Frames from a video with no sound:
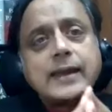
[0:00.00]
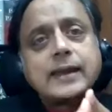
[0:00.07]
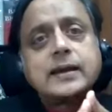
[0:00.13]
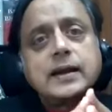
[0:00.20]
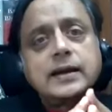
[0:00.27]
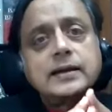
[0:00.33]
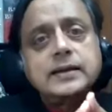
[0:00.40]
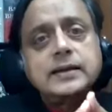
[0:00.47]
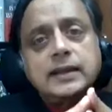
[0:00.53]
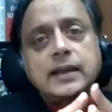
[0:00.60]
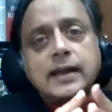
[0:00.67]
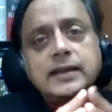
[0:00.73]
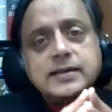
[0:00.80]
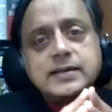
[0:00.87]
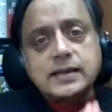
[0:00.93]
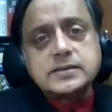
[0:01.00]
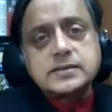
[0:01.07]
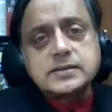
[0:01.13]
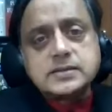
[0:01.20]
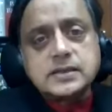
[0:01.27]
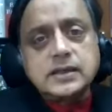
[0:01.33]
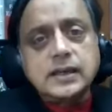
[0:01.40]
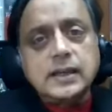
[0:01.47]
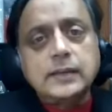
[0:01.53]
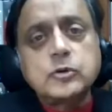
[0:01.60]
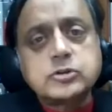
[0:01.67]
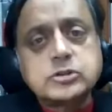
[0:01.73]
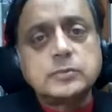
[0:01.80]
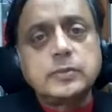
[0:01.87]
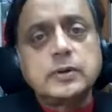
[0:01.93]
anchored in identity, in
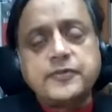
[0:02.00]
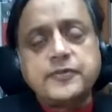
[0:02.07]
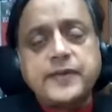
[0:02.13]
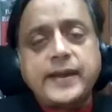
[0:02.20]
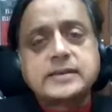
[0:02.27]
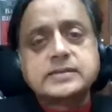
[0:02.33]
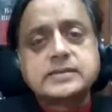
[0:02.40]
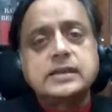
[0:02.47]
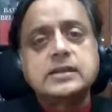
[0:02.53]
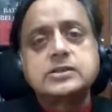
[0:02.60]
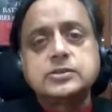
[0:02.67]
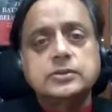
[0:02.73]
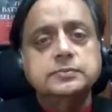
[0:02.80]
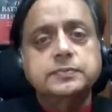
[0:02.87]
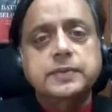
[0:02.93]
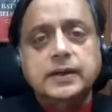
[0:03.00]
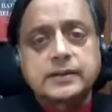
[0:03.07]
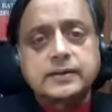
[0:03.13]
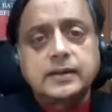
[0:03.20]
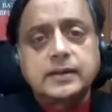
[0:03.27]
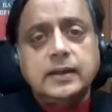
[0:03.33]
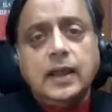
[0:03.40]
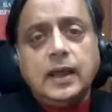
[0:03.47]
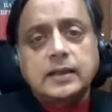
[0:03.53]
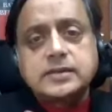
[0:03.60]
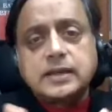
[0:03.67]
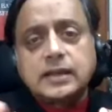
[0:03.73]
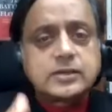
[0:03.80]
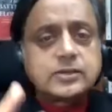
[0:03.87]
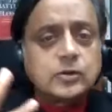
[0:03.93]
immutable facts linked to your birth.
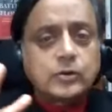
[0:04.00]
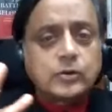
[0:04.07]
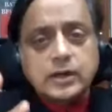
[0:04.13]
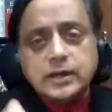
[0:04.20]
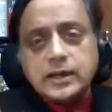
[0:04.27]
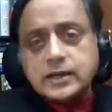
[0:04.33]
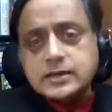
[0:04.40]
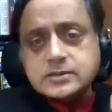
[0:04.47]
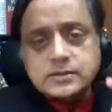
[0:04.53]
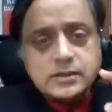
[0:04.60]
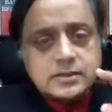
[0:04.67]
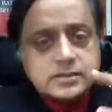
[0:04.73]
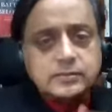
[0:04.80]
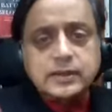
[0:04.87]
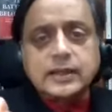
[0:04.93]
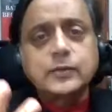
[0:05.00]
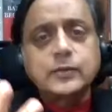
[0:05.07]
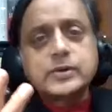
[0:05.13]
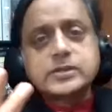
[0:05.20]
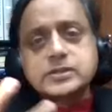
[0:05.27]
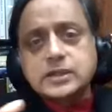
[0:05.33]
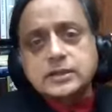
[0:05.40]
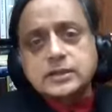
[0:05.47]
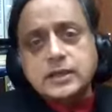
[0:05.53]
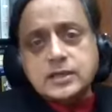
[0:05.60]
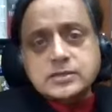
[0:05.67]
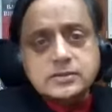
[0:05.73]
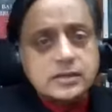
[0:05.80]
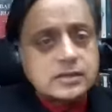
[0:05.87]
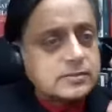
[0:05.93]
Territorial nationalism, linguistic
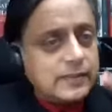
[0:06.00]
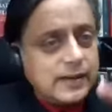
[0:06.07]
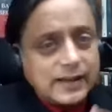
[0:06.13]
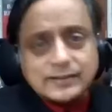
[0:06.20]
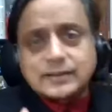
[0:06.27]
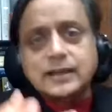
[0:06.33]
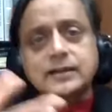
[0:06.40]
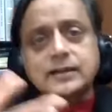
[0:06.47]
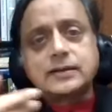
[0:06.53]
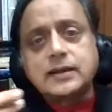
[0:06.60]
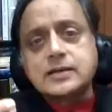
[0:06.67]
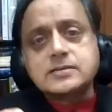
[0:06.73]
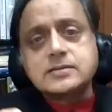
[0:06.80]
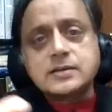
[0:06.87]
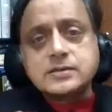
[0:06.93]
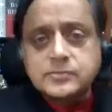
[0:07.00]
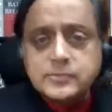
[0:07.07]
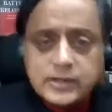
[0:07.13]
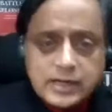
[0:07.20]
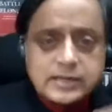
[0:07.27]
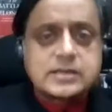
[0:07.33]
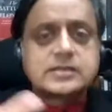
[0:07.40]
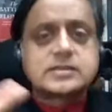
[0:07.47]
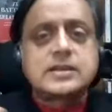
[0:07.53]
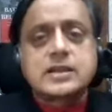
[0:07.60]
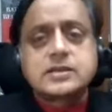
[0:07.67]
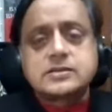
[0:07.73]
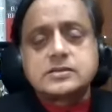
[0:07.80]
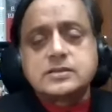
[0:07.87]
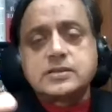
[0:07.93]
nationalism, ethnic nationalism, religious
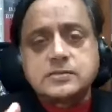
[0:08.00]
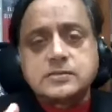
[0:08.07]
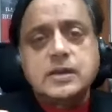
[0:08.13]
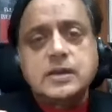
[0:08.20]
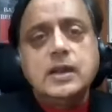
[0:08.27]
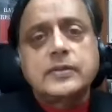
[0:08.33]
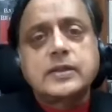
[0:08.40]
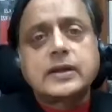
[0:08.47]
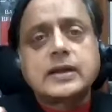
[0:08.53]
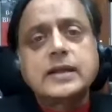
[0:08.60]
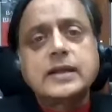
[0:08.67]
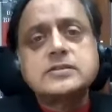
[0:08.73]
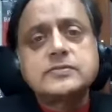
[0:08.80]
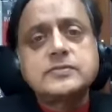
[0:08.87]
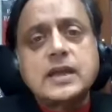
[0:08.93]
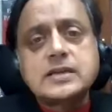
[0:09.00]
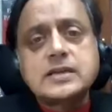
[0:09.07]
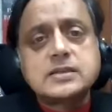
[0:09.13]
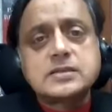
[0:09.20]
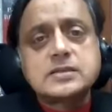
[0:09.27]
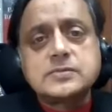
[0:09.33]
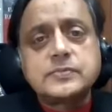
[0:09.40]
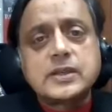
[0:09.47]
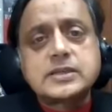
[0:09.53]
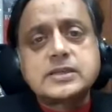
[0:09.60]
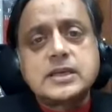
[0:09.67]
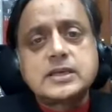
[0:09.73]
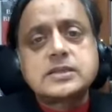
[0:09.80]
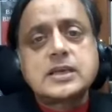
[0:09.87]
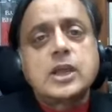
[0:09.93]
nationalism, the kinds of nationalism that
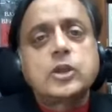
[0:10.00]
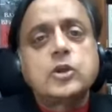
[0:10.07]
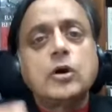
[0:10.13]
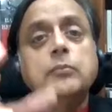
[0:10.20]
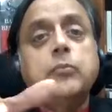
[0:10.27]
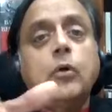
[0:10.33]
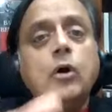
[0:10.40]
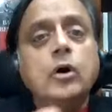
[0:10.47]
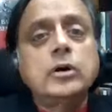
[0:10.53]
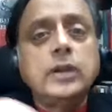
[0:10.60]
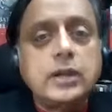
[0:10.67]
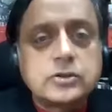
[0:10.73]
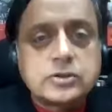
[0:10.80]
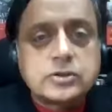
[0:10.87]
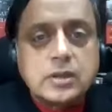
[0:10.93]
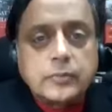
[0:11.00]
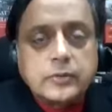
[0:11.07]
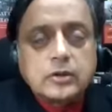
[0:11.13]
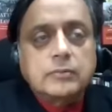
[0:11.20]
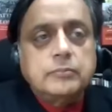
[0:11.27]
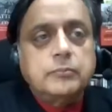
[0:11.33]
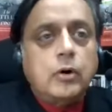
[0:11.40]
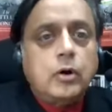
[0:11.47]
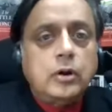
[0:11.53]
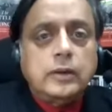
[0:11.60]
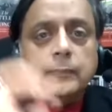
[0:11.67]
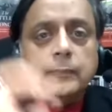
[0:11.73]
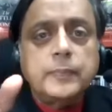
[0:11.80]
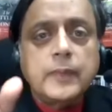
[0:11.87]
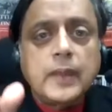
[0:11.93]
says you're born into something. You're
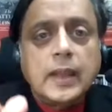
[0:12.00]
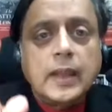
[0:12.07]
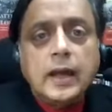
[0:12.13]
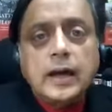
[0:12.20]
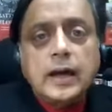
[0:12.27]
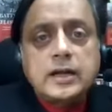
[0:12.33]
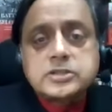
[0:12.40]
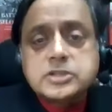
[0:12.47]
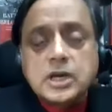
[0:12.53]
born a